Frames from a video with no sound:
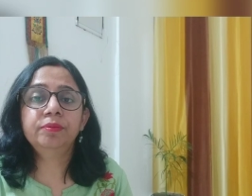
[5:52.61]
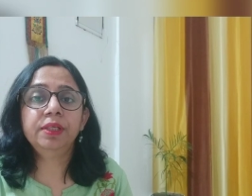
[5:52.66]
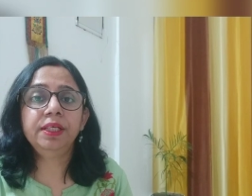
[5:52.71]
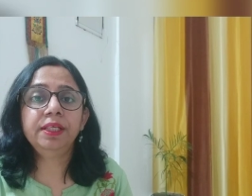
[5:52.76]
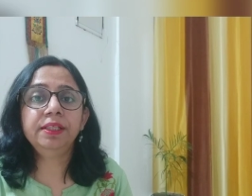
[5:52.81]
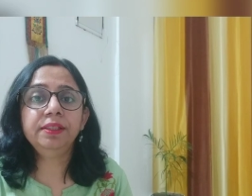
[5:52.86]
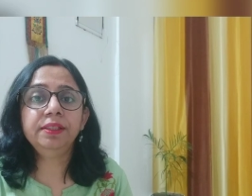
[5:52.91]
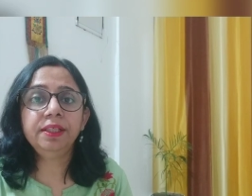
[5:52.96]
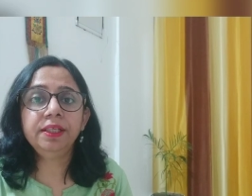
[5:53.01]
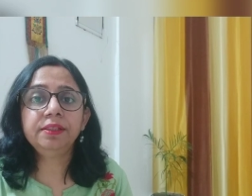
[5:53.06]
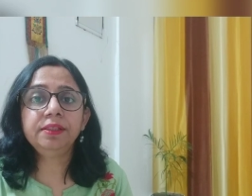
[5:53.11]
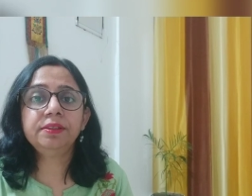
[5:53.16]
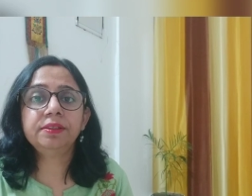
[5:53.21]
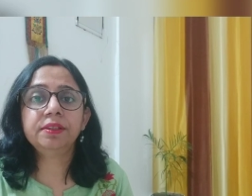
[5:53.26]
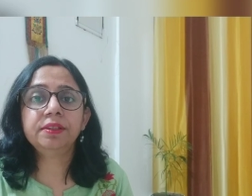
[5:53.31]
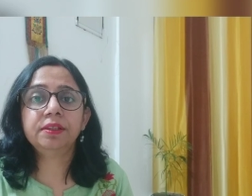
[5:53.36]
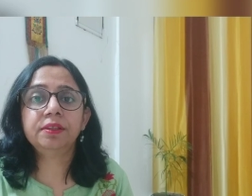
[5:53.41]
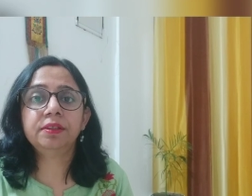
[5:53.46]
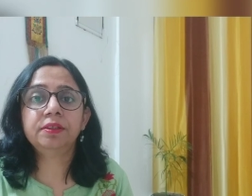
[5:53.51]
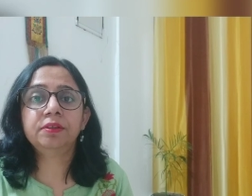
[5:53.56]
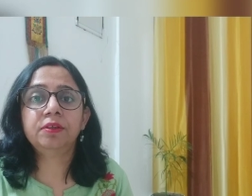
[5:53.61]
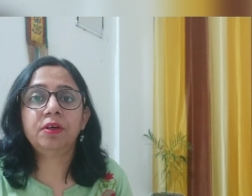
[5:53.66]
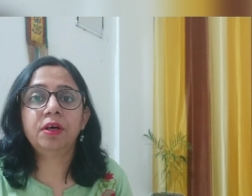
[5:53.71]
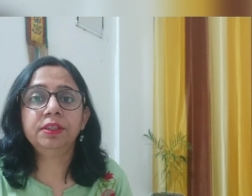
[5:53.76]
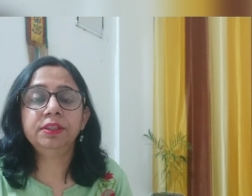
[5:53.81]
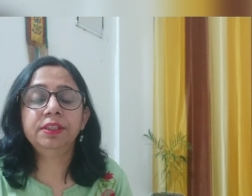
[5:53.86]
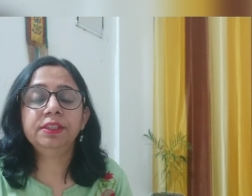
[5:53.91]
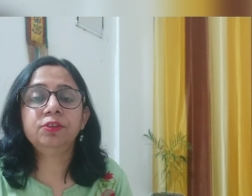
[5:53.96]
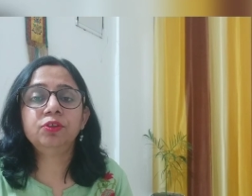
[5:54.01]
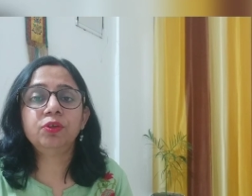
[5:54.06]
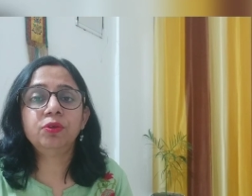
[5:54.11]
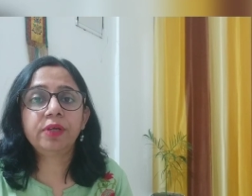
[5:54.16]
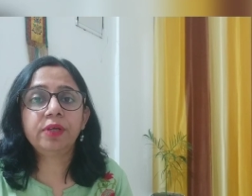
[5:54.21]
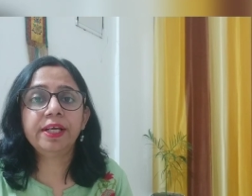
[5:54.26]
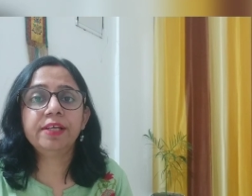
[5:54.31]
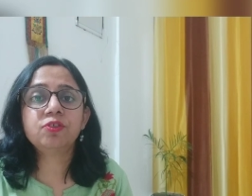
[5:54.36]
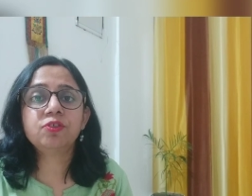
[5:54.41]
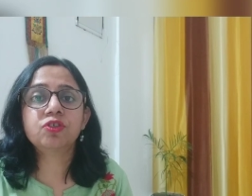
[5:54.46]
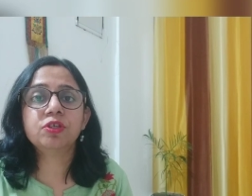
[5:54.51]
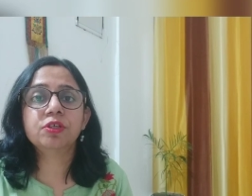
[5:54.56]
in this on this
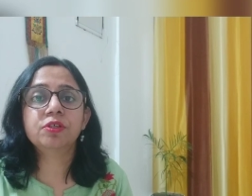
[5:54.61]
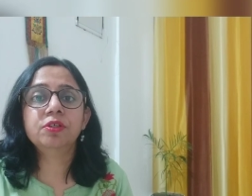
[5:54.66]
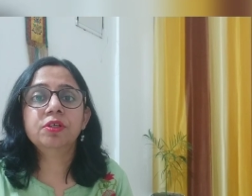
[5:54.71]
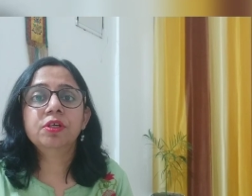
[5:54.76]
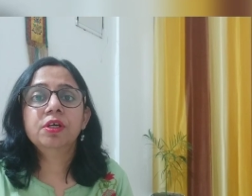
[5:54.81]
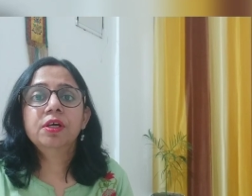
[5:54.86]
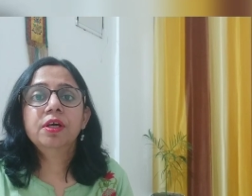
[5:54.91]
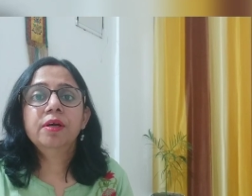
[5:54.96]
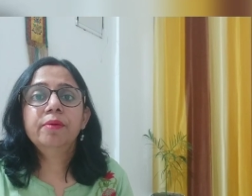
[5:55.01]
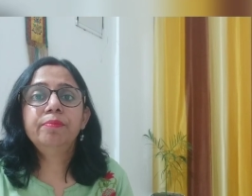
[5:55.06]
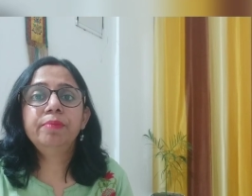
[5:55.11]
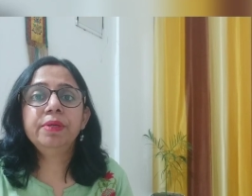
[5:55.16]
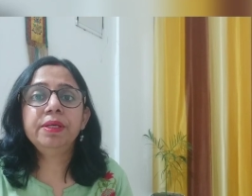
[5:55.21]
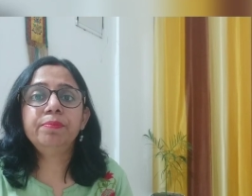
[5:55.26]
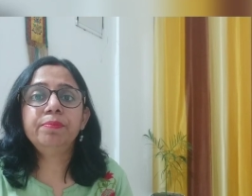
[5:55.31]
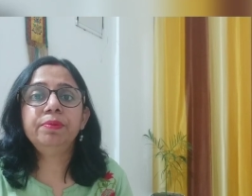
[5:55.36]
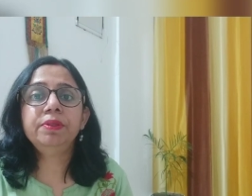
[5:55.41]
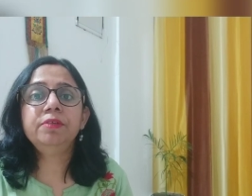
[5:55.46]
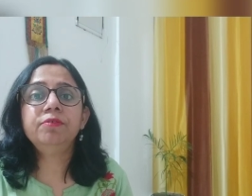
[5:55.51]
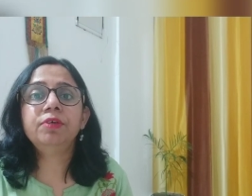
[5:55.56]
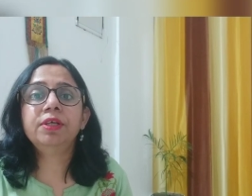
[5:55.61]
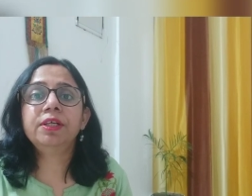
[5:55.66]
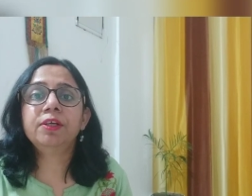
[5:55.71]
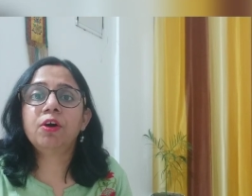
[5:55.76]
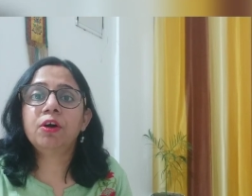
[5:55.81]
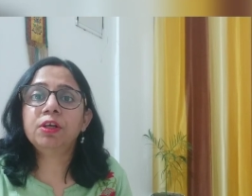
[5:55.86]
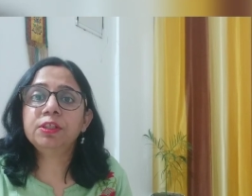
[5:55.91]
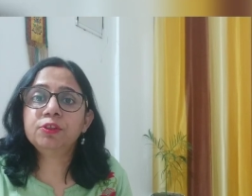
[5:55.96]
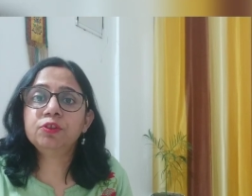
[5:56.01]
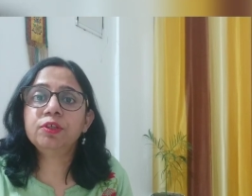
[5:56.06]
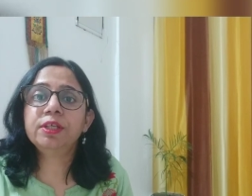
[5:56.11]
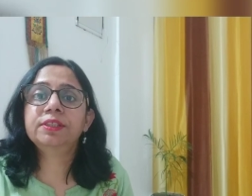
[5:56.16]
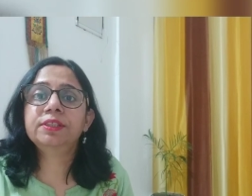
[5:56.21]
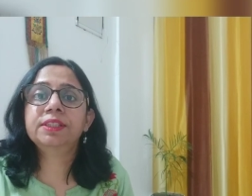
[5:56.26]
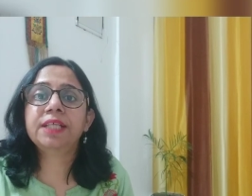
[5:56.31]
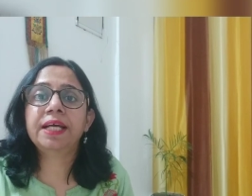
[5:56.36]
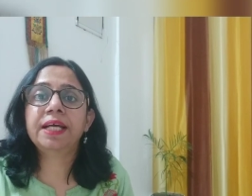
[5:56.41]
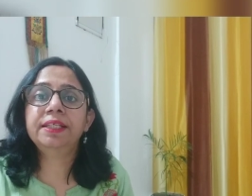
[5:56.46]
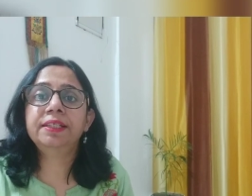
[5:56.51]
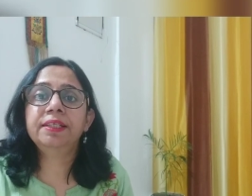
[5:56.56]
occasion, people were also
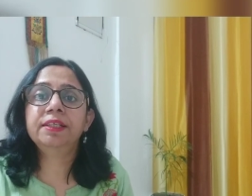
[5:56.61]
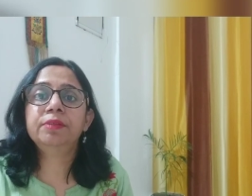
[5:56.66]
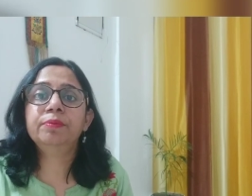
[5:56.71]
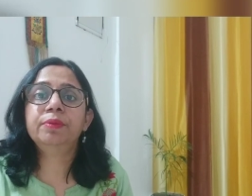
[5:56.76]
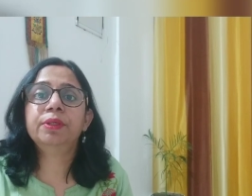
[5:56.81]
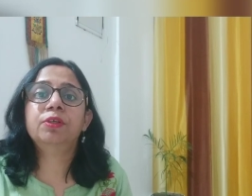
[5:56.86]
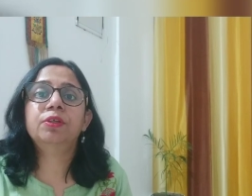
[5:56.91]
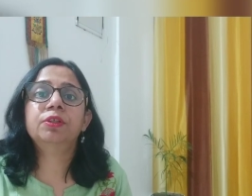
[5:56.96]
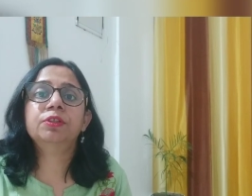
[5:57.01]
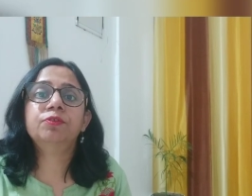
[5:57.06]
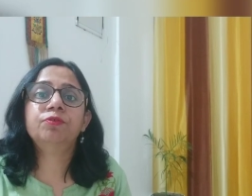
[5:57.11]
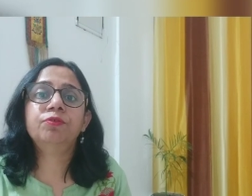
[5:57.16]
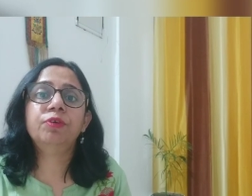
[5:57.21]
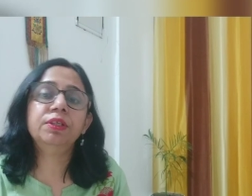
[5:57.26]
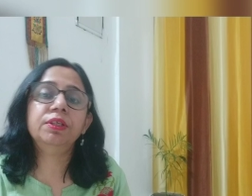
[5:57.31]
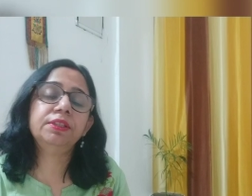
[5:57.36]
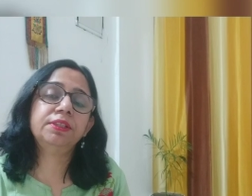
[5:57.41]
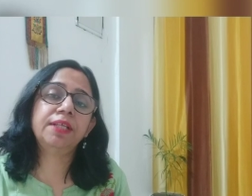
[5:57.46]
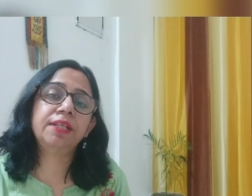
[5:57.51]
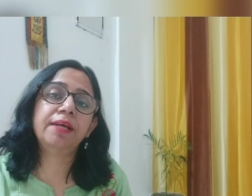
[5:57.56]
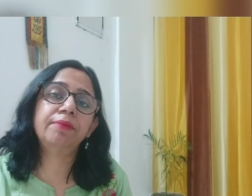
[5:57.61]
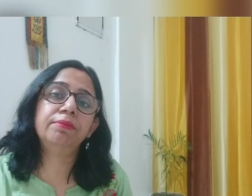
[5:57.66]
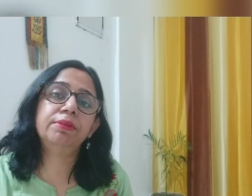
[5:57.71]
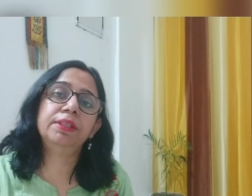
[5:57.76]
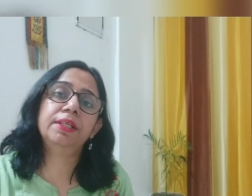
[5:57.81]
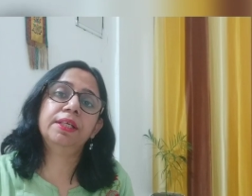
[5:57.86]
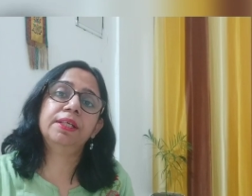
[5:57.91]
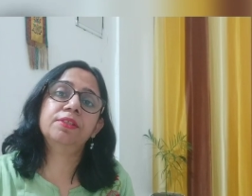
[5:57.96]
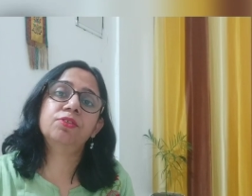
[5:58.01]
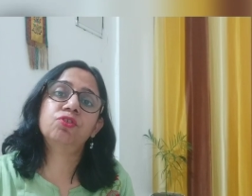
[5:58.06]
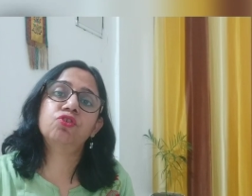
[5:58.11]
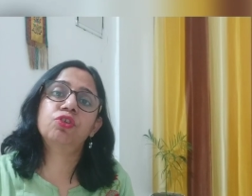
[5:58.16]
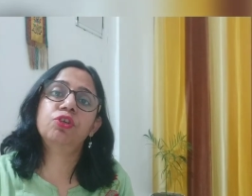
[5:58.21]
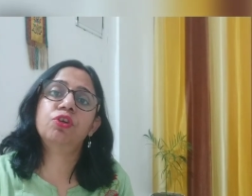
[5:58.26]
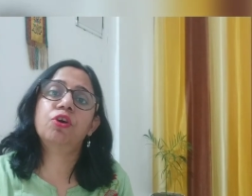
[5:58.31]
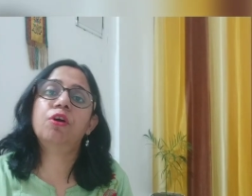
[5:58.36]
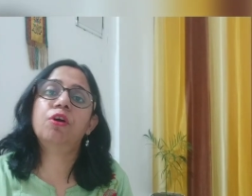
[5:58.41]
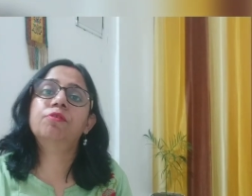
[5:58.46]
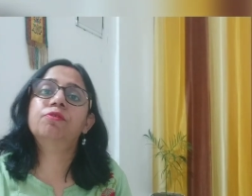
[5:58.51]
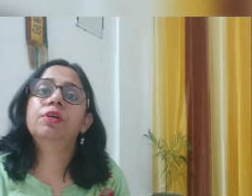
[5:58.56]
excited because first time in the history
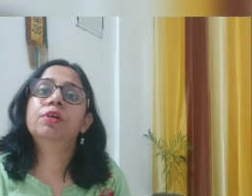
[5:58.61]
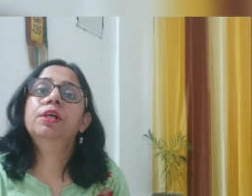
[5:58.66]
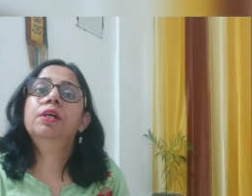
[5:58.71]
of